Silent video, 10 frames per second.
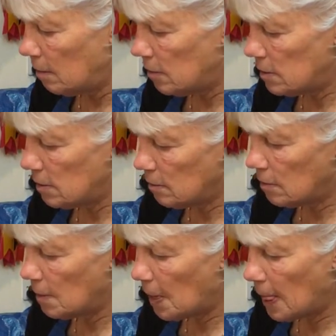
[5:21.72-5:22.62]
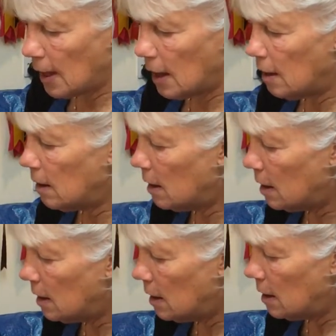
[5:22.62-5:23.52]
So,
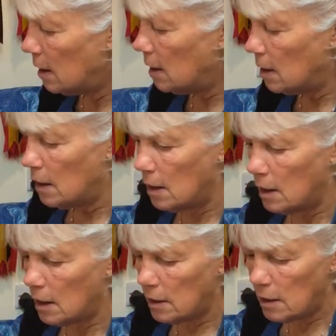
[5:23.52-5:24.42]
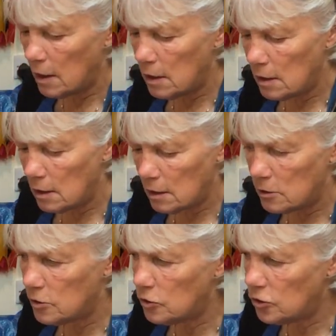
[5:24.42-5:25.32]
and then
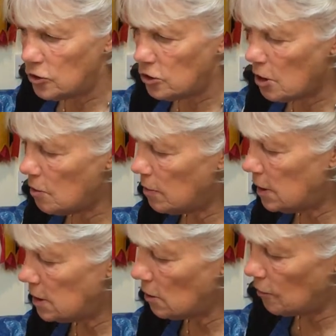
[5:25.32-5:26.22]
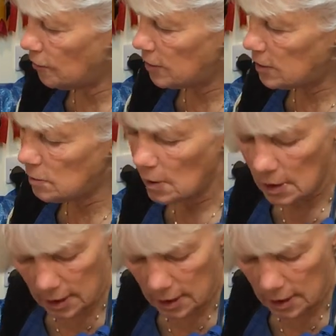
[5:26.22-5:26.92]
to show it off as well, I